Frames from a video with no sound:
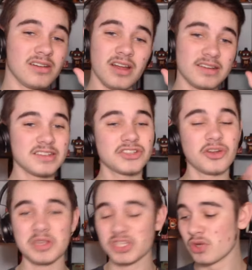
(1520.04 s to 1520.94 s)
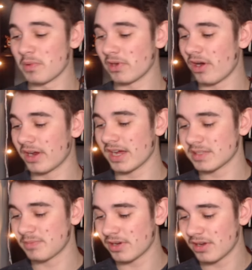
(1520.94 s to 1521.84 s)
uh, this is gonna be super long, guys.
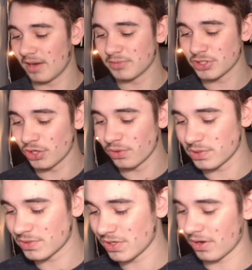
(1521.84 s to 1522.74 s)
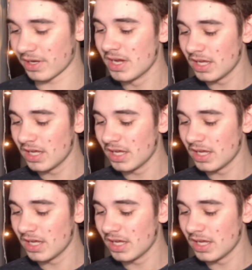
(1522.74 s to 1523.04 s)
But I'm so so sorry.